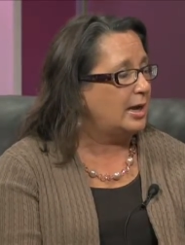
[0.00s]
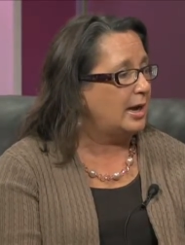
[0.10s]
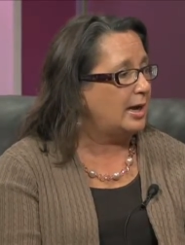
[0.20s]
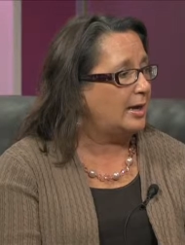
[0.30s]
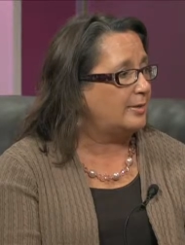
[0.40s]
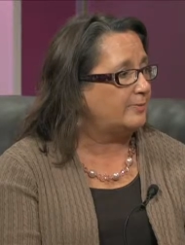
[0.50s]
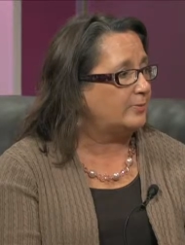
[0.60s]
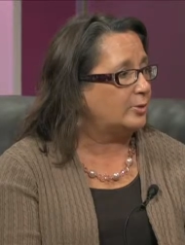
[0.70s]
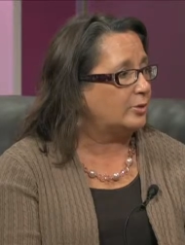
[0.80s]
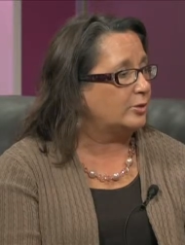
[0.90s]
um,
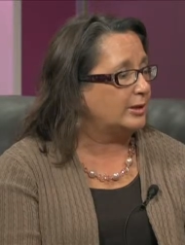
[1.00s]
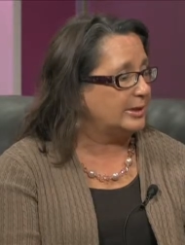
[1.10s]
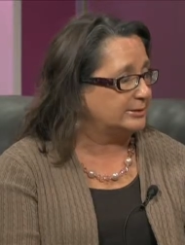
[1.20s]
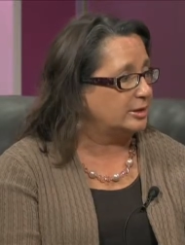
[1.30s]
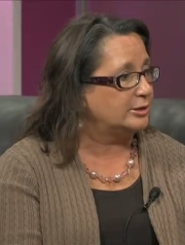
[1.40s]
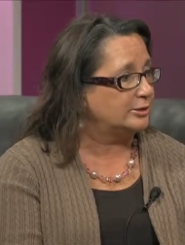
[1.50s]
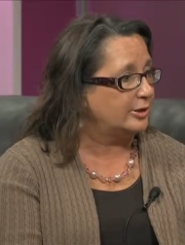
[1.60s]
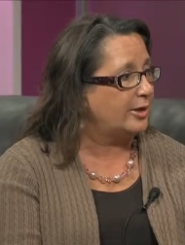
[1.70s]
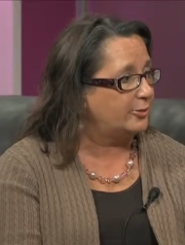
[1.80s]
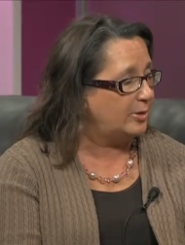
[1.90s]
or yes, on your
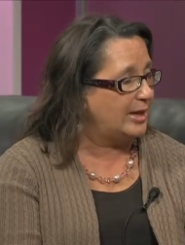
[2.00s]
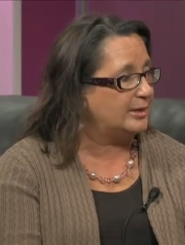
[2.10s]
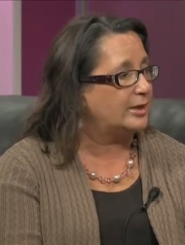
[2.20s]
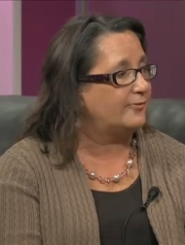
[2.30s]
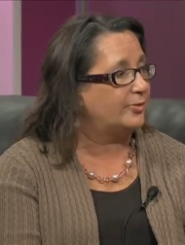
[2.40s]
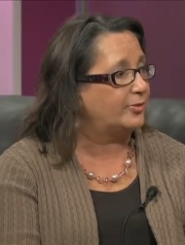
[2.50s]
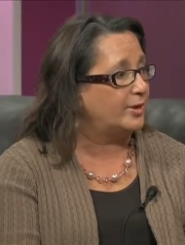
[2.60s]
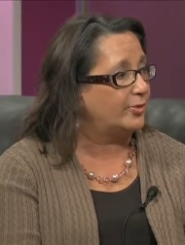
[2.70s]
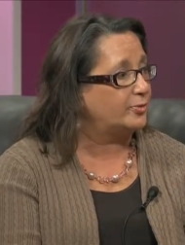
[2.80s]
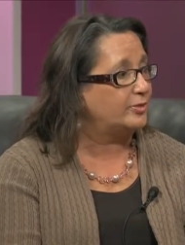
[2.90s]
health plan uh,
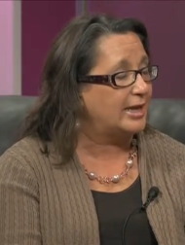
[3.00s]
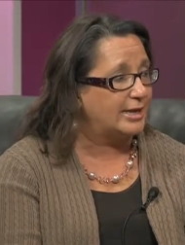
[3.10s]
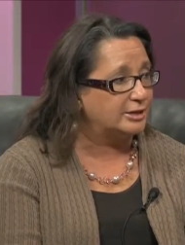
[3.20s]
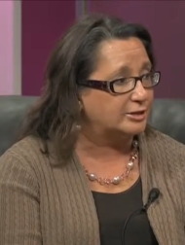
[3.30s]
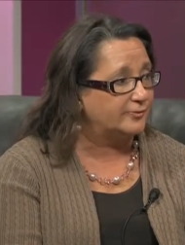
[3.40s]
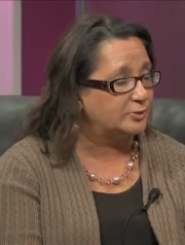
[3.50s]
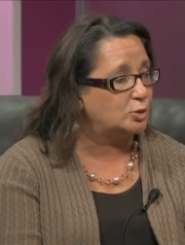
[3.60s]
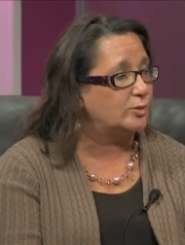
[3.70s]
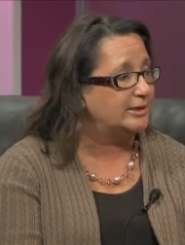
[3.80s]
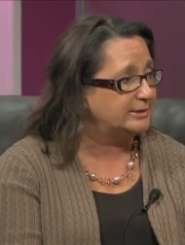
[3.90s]
through the age of
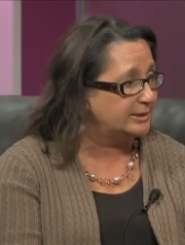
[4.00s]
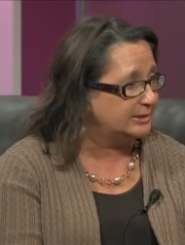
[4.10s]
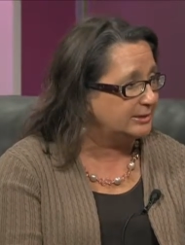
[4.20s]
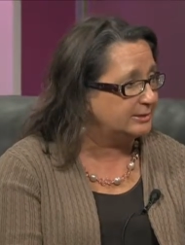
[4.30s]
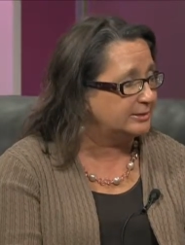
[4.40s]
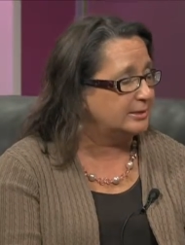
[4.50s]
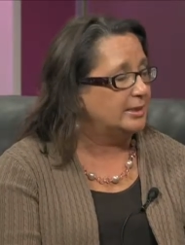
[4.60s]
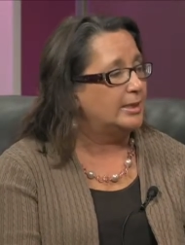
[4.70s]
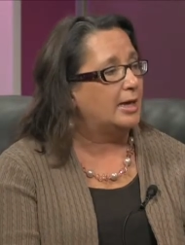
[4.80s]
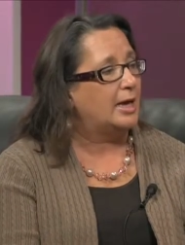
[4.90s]
26.
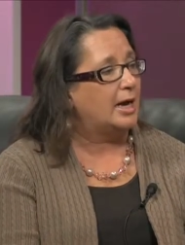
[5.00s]
Yes.